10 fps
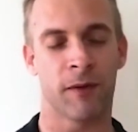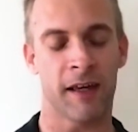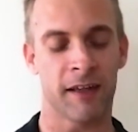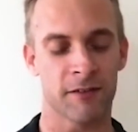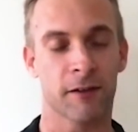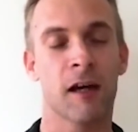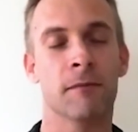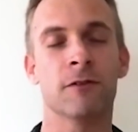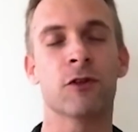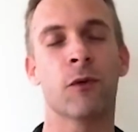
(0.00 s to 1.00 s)
It's a come as
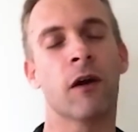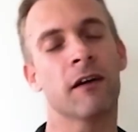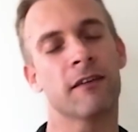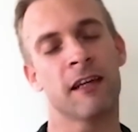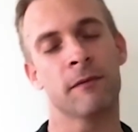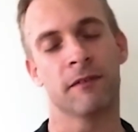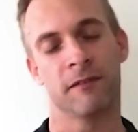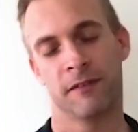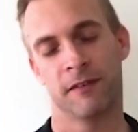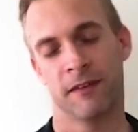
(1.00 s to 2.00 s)
you are table.
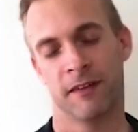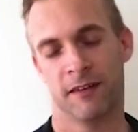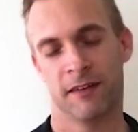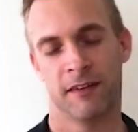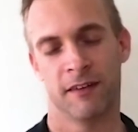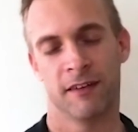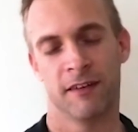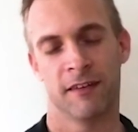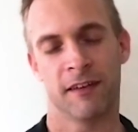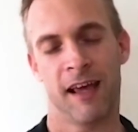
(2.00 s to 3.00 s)

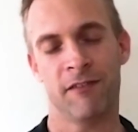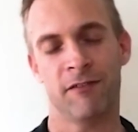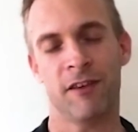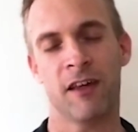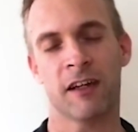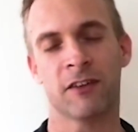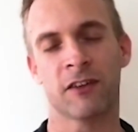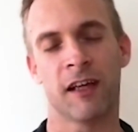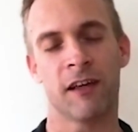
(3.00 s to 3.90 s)
That everything in your life